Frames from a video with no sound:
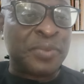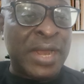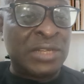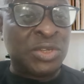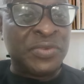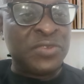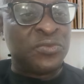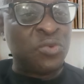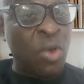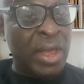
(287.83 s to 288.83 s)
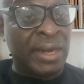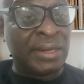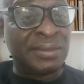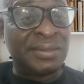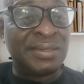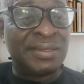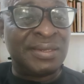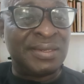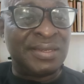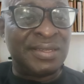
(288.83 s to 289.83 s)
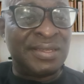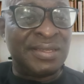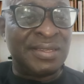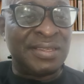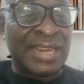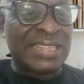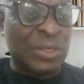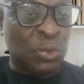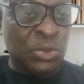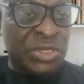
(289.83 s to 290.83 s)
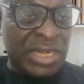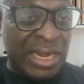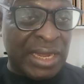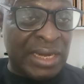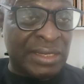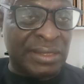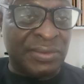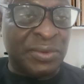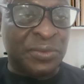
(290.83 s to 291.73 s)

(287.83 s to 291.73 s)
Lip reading: price of the fuel that he will sell